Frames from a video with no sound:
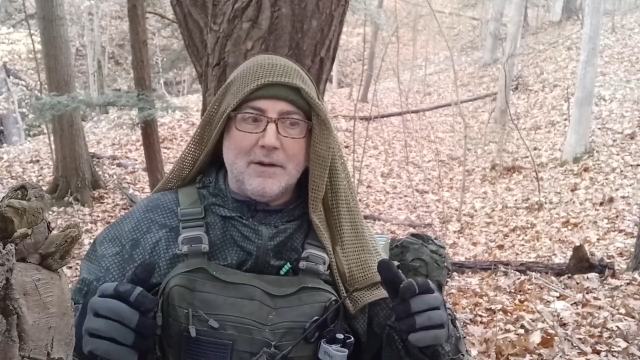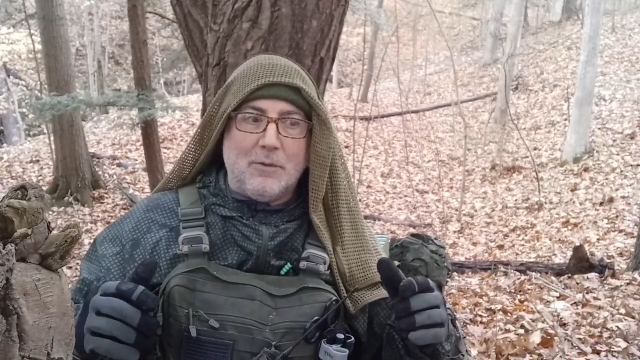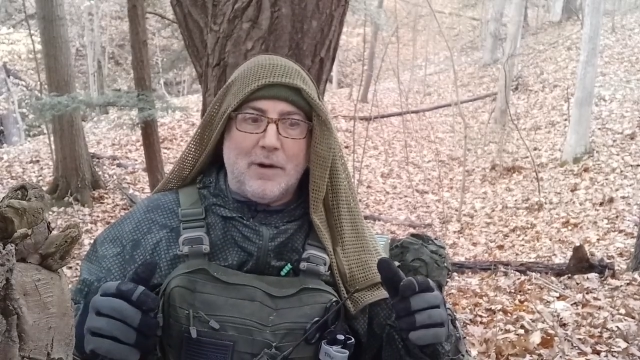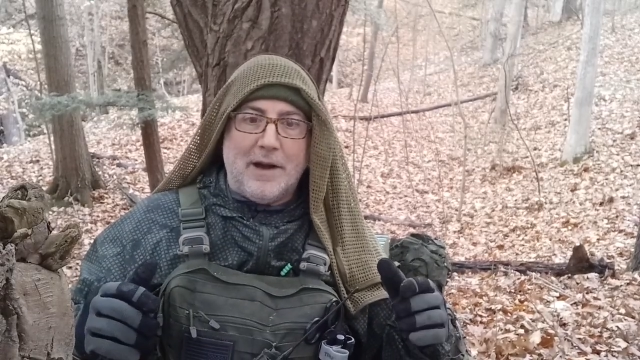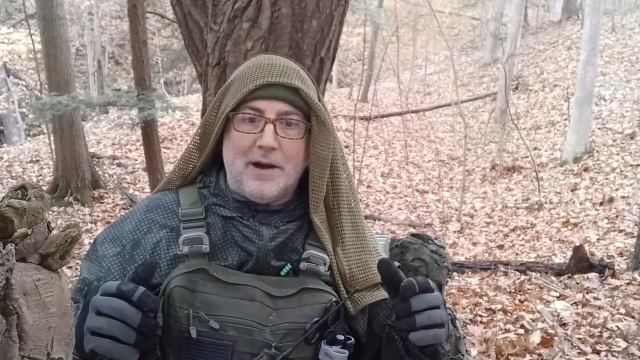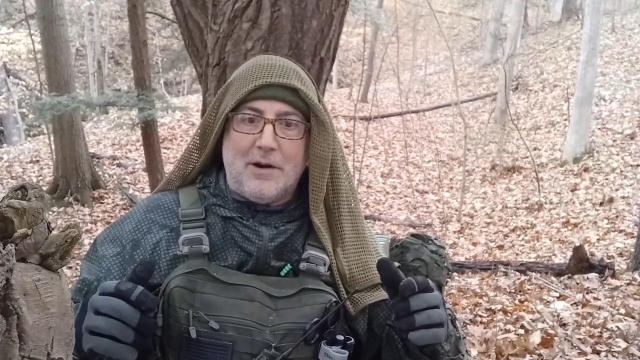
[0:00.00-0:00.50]

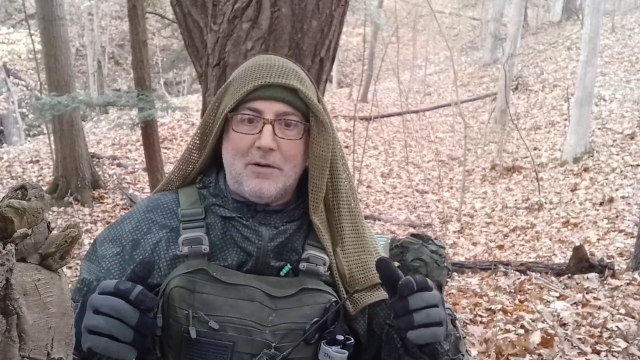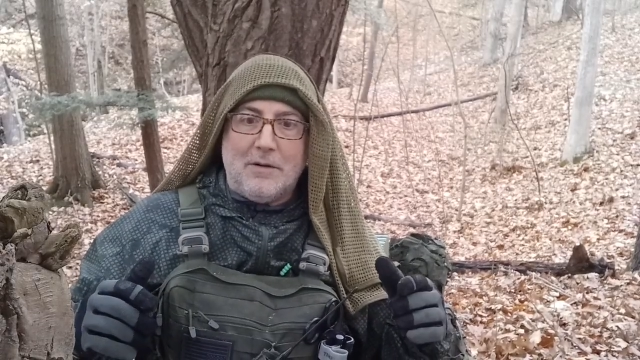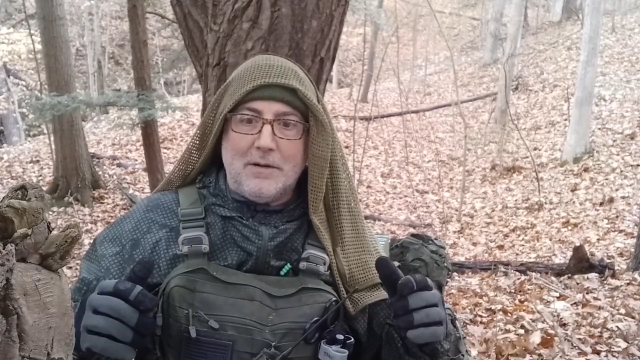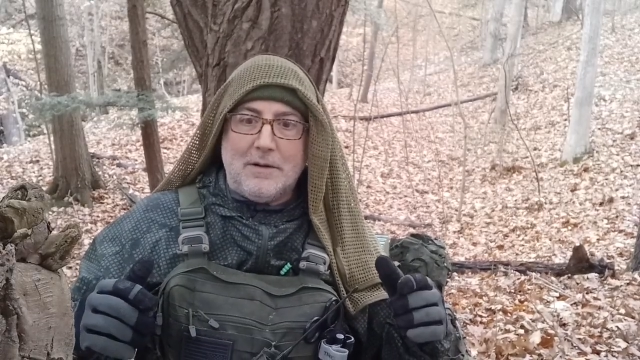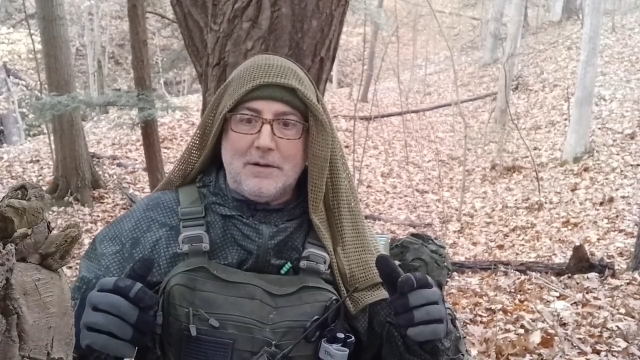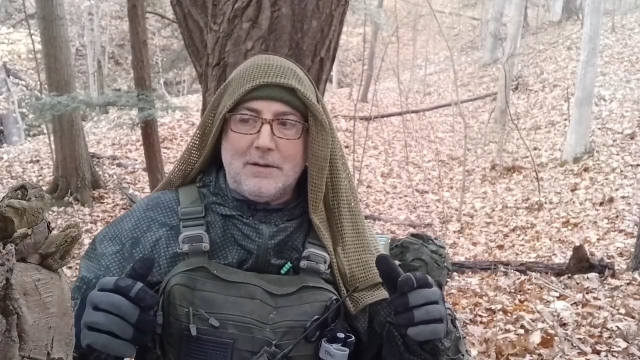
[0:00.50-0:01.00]
Well,
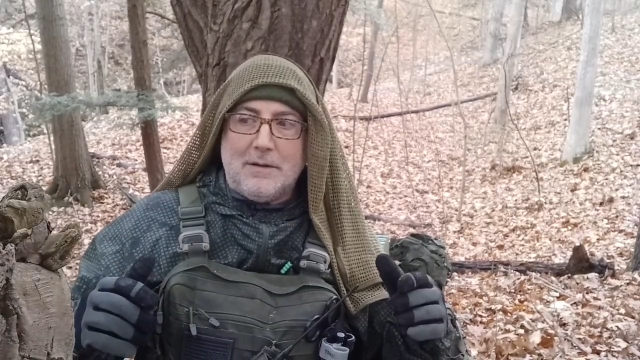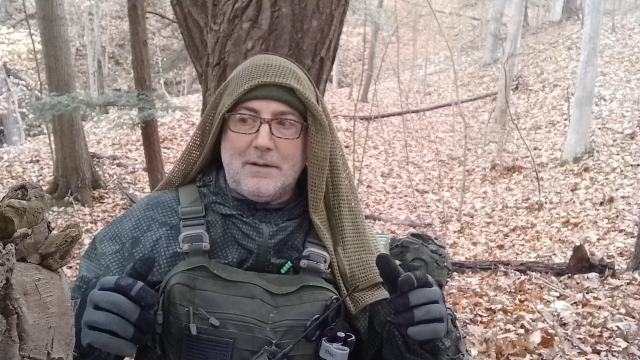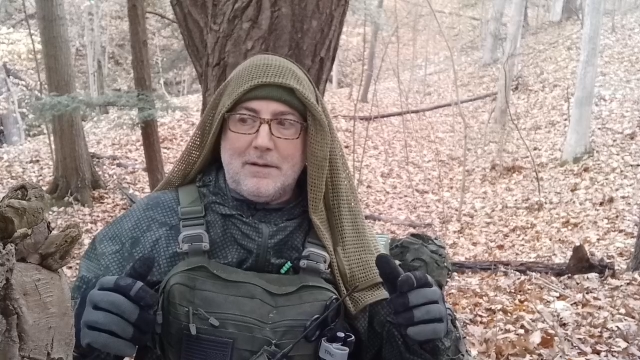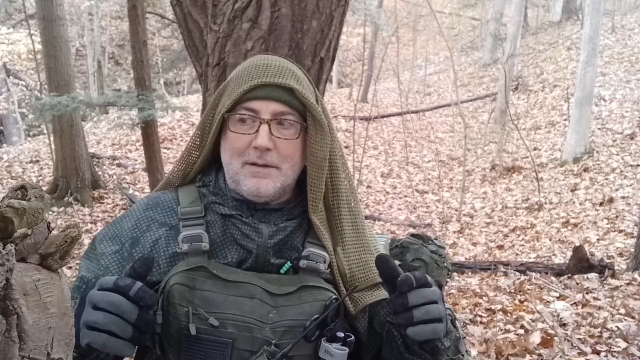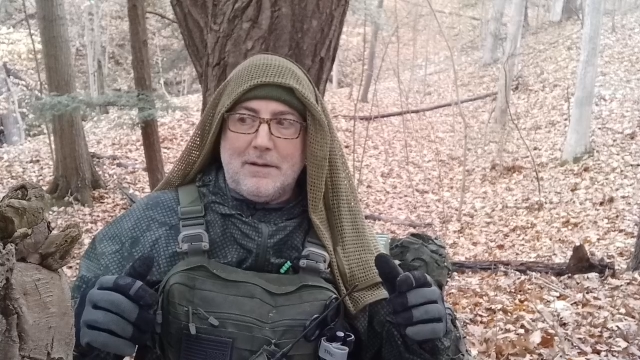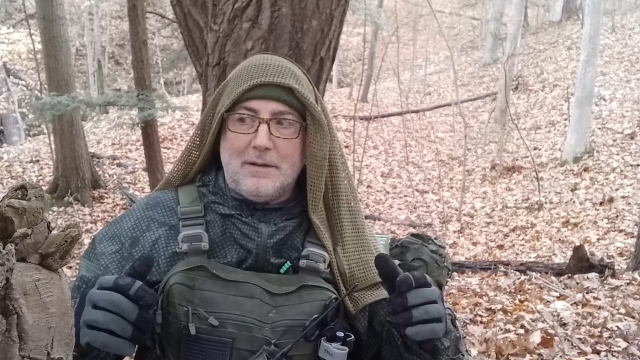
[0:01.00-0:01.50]

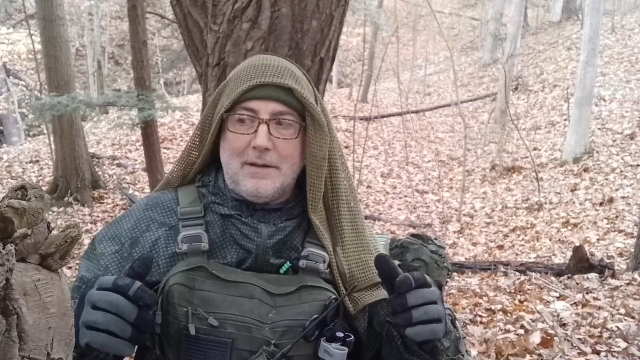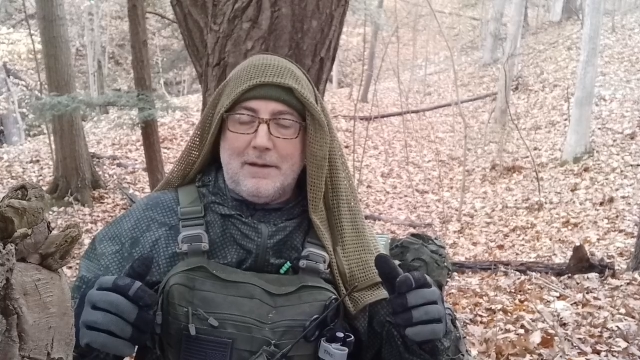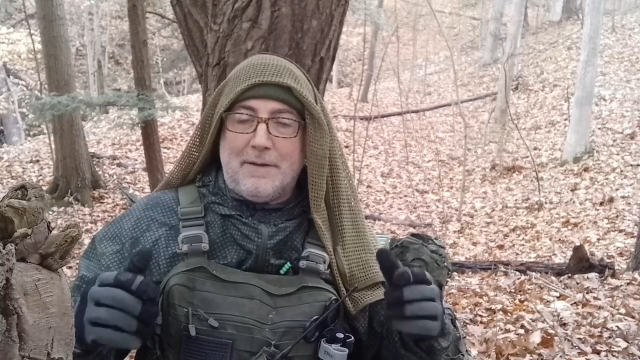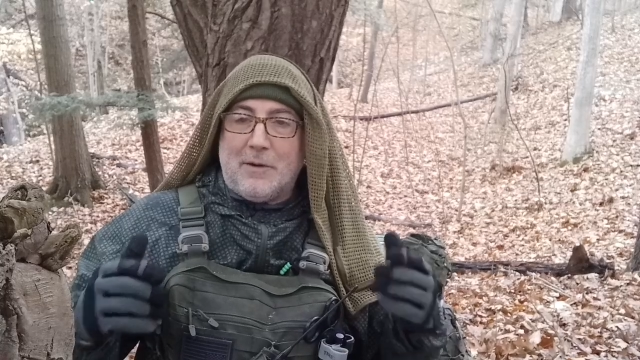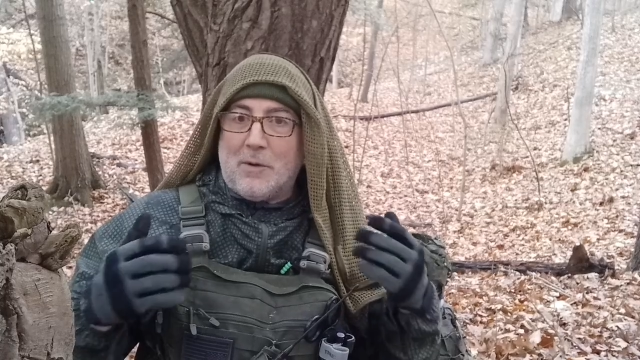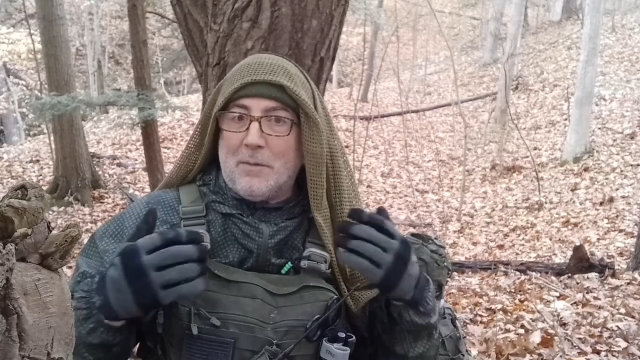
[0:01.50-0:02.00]

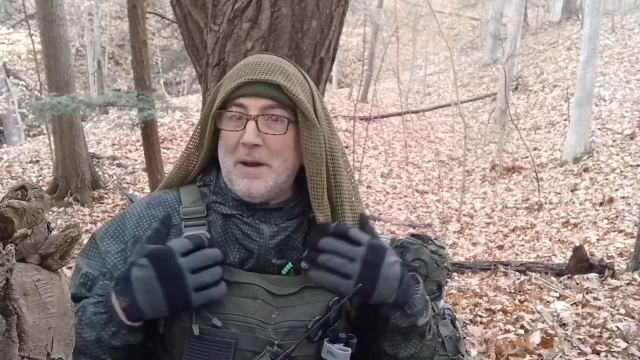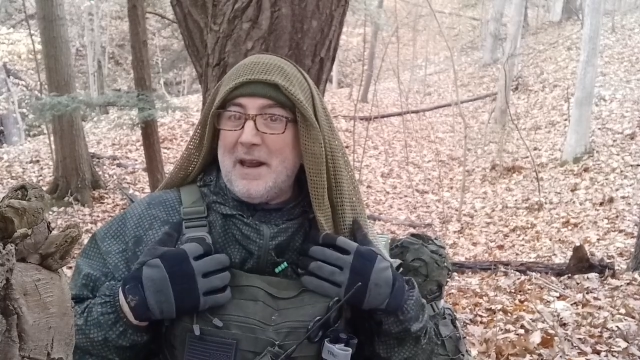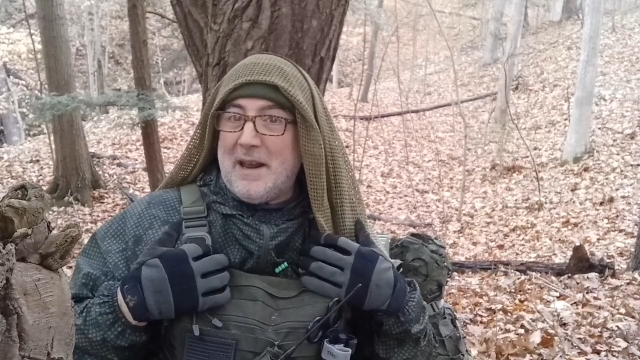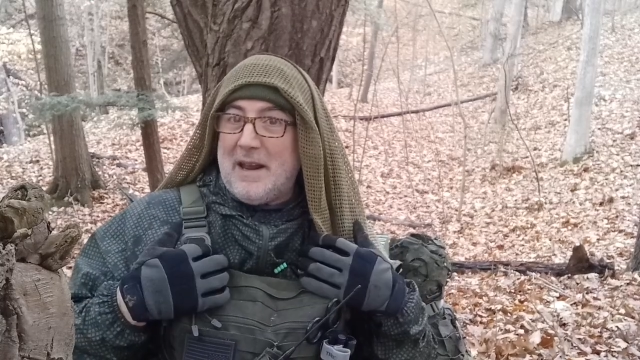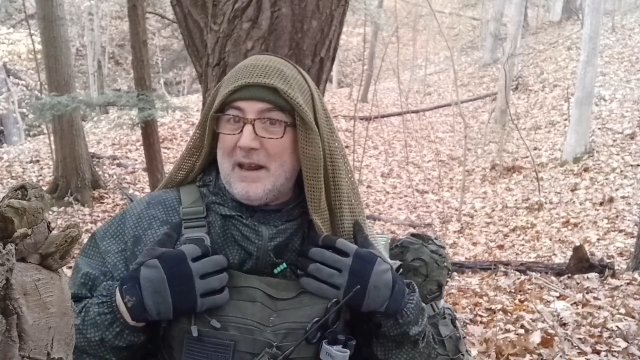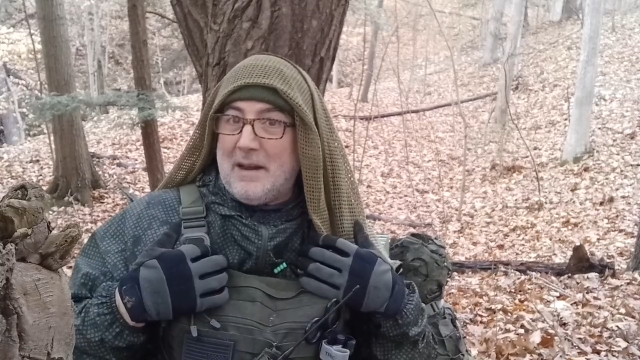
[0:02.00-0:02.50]
if it were
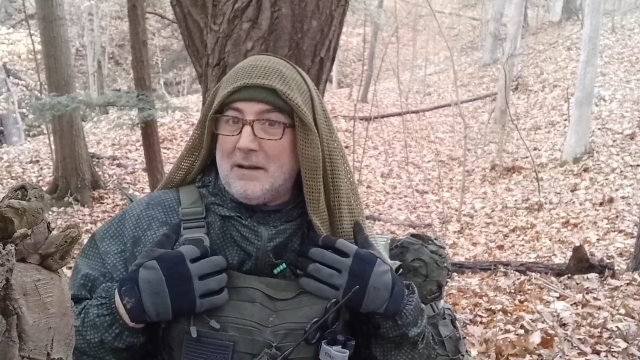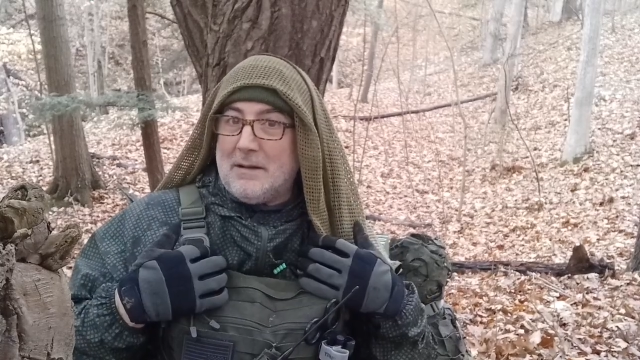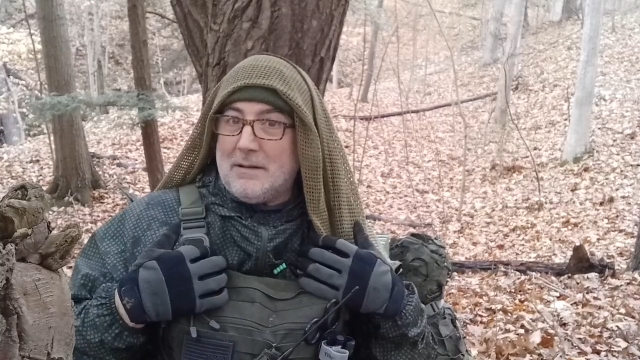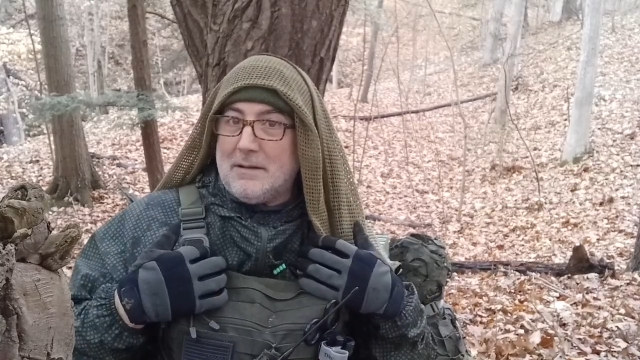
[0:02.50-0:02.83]
me,